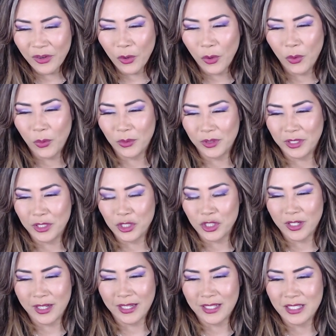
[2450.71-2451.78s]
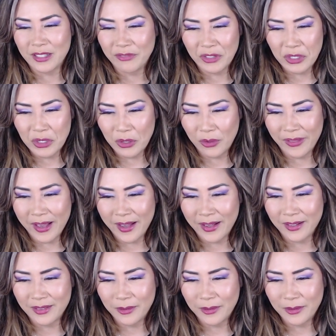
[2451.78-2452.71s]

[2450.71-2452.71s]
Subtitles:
Holy shit, I didn't even know that.